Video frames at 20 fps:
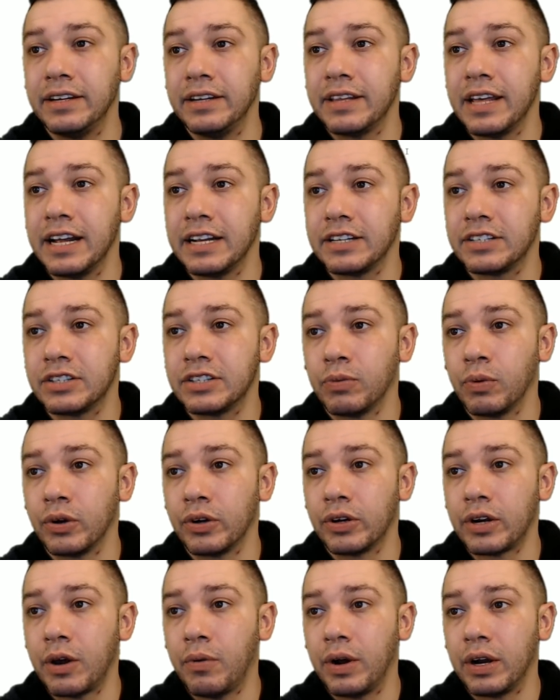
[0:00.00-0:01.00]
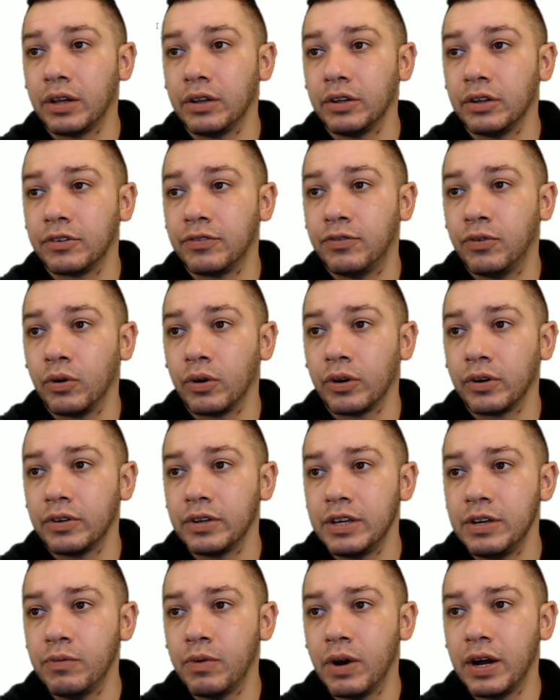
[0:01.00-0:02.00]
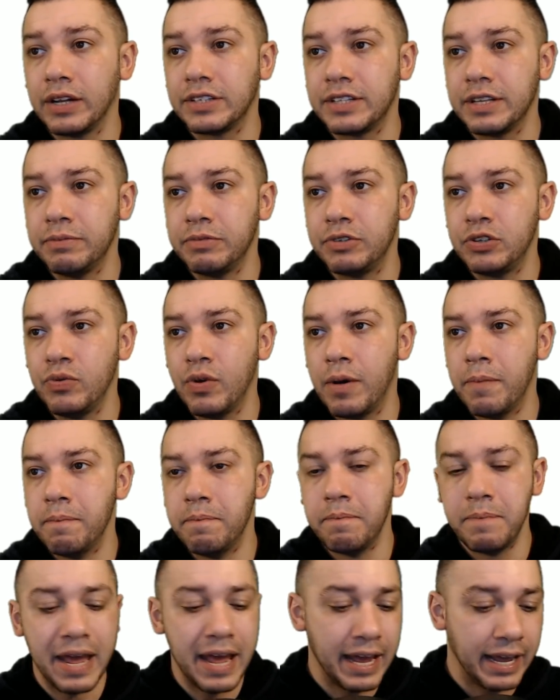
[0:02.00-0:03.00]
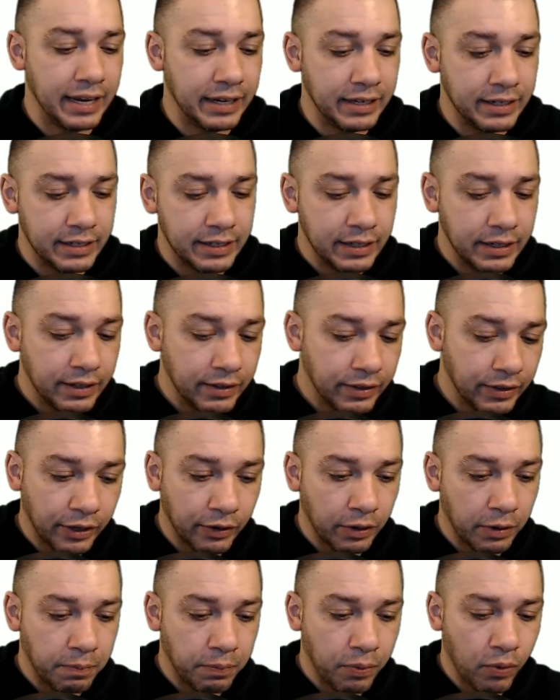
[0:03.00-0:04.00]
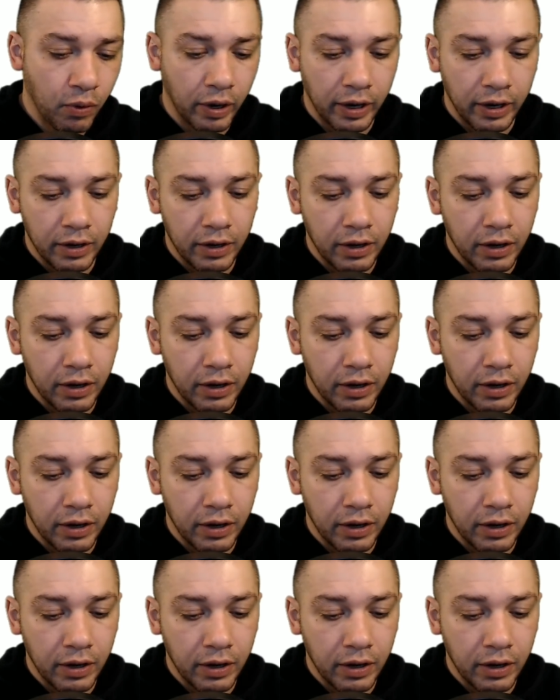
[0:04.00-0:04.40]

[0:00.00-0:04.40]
That's the word I want to look for. He wants them to amend their report.